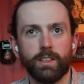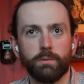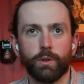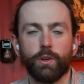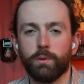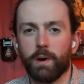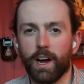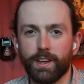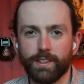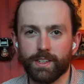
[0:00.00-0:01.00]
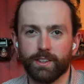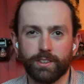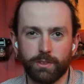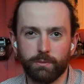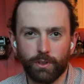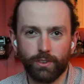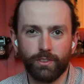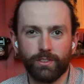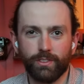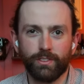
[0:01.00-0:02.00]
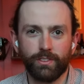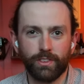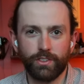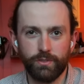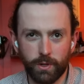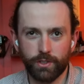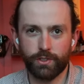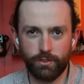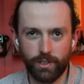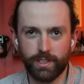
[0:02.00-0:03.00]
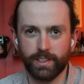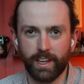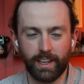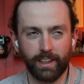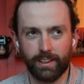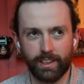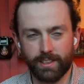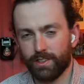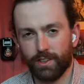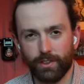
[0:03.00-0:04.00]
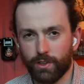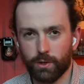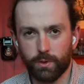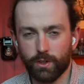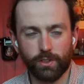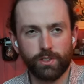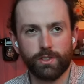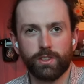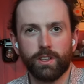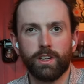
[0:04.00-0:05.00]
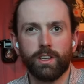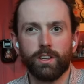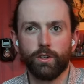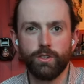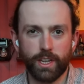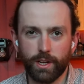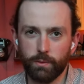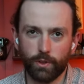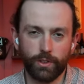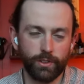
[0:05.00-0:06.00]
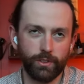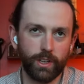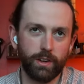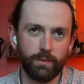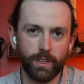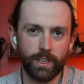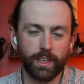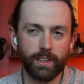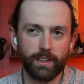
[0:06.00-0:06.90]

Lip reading: But who am I to tell someone that you must do this thing? That's not how it works. Who's anyone to do that, really?